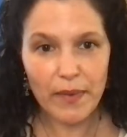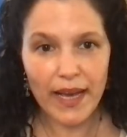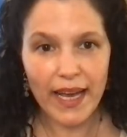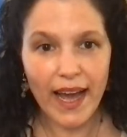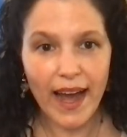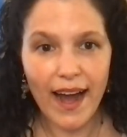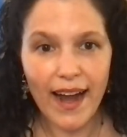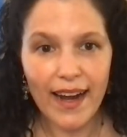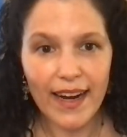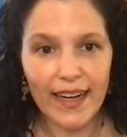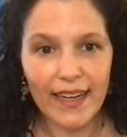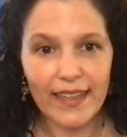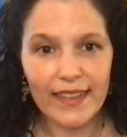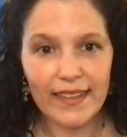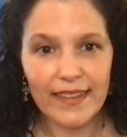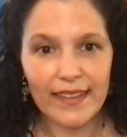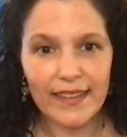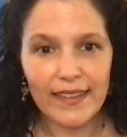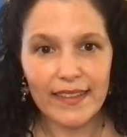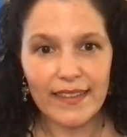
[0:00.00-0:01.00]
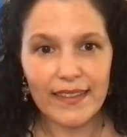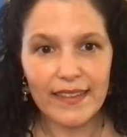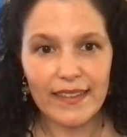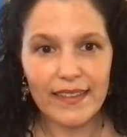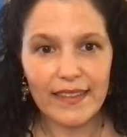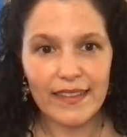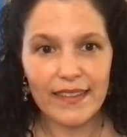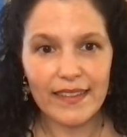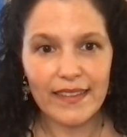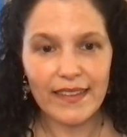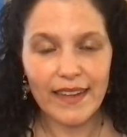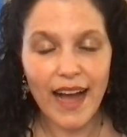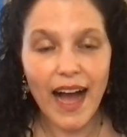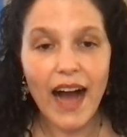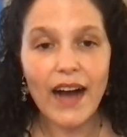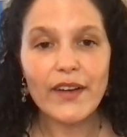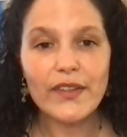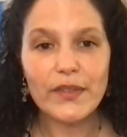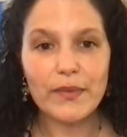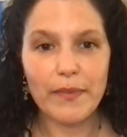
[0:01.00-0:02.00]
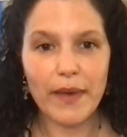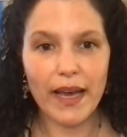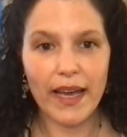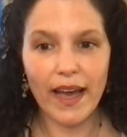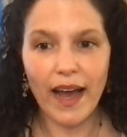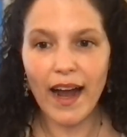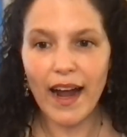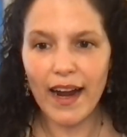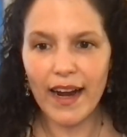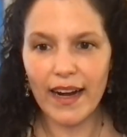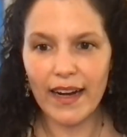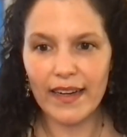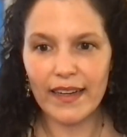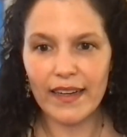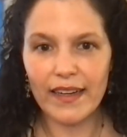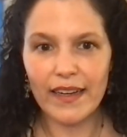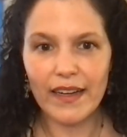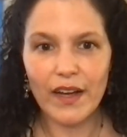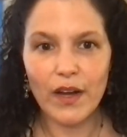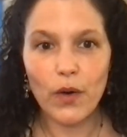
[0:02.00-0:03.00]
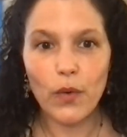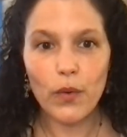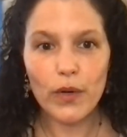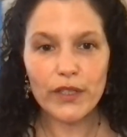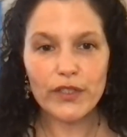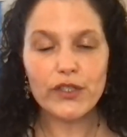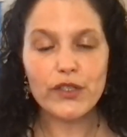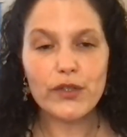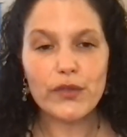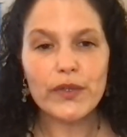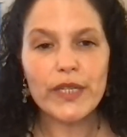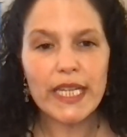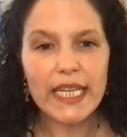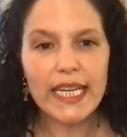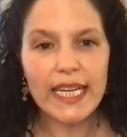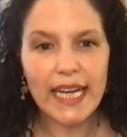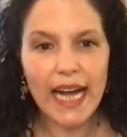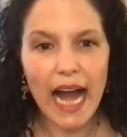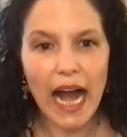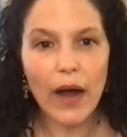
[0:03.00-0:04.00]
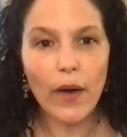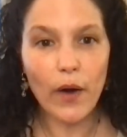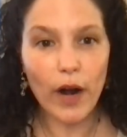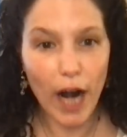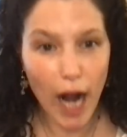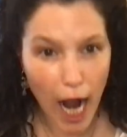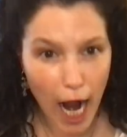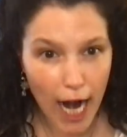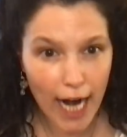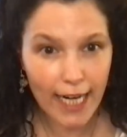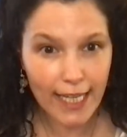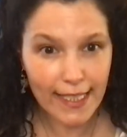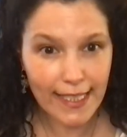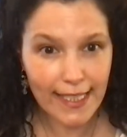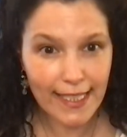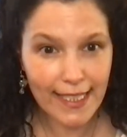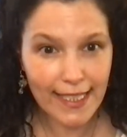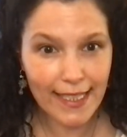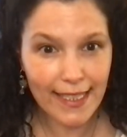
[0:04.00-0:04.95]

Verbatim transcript: my heart? How's my heart? We're treating our heart